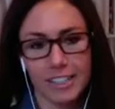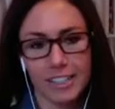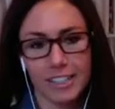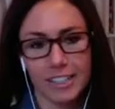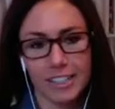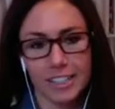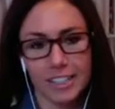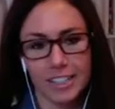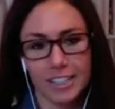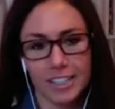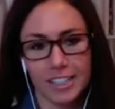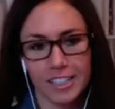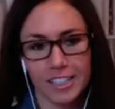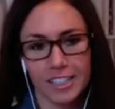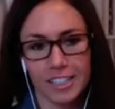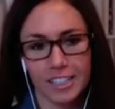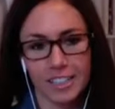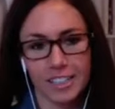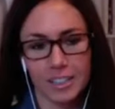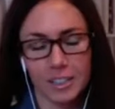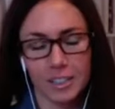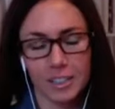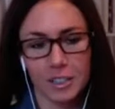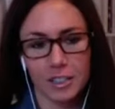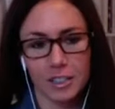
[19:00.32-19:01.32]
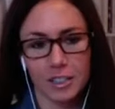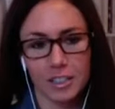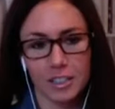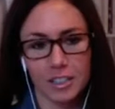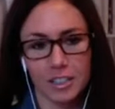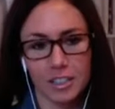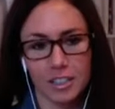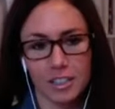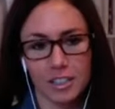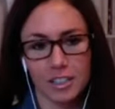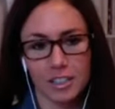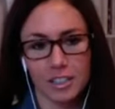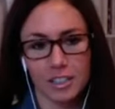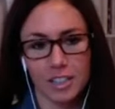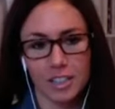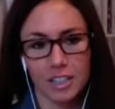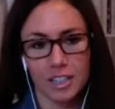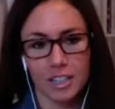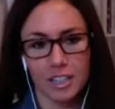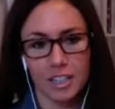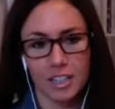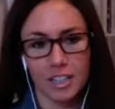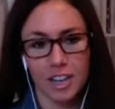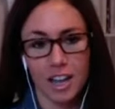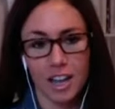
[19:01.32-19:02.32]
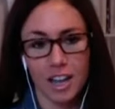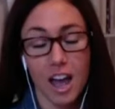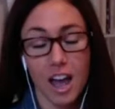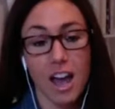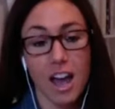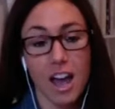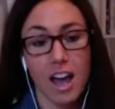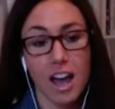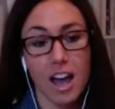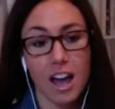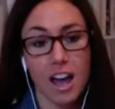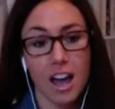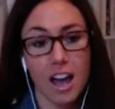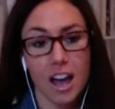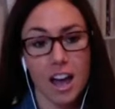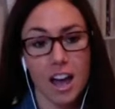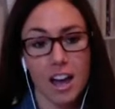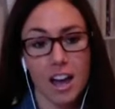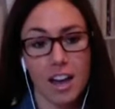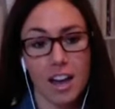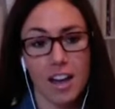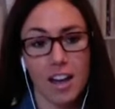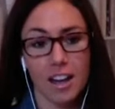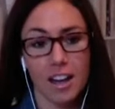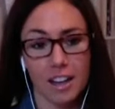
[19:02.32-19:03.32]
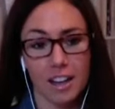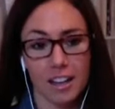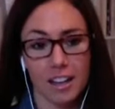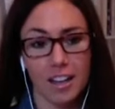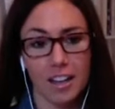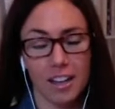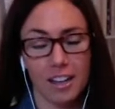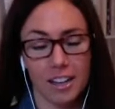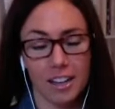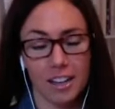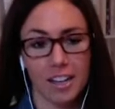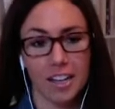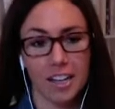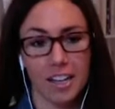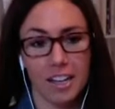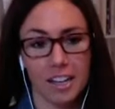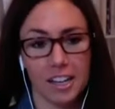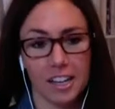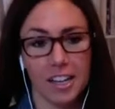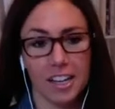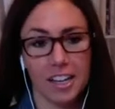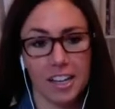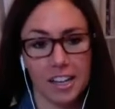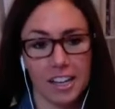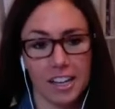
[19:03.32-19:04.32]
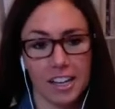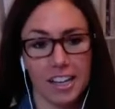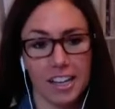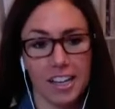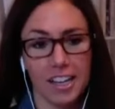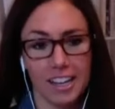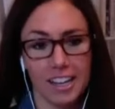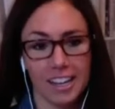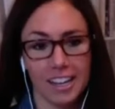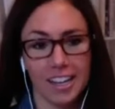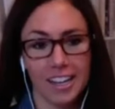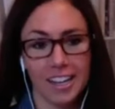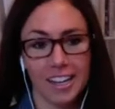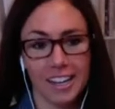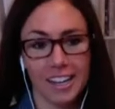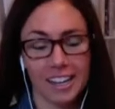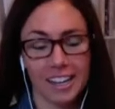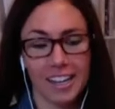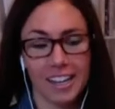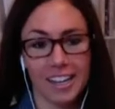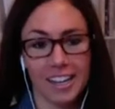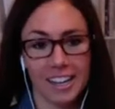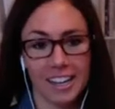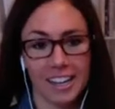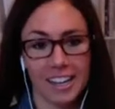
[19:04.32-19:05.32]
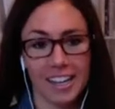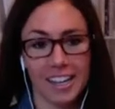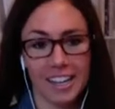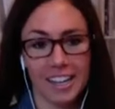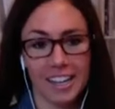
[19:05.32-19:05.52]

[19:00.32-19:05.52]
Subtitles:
The person shown says nothing.